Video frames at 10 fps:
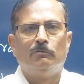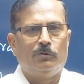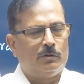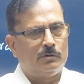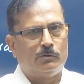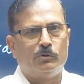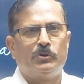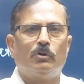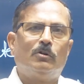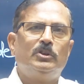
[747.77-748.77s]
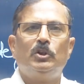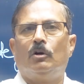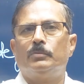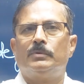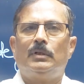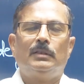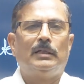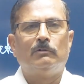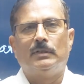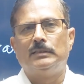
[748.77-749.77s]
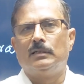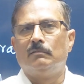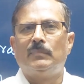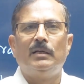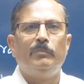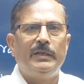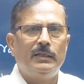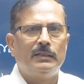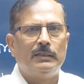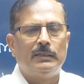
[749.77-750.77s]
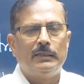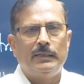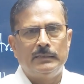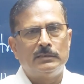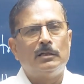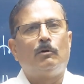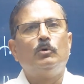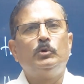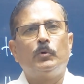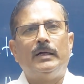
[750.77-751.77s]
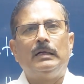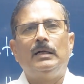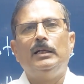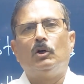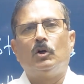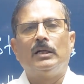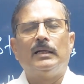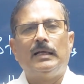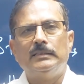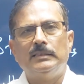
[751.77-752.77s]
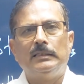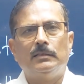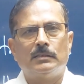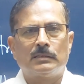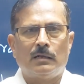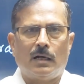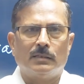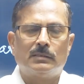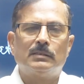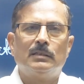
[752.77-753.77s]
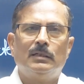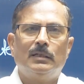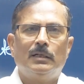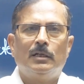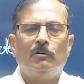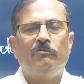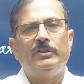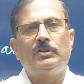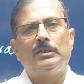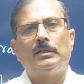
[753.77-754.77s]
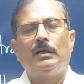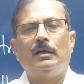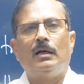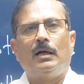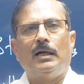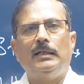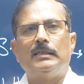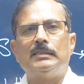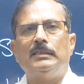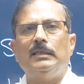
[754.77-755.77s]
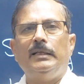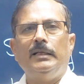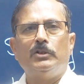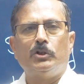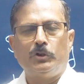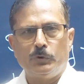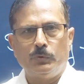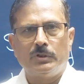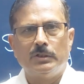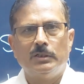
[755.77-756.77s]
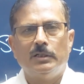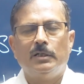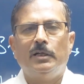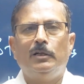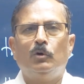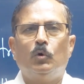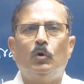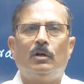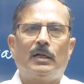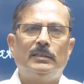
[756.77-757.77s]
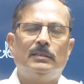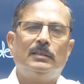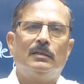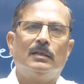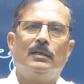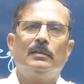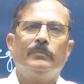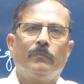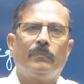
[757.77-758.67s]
for the sociology optional that was run by me, is now jointly organizing this class with IS Delhi Institute in Old Rajendra Nagar.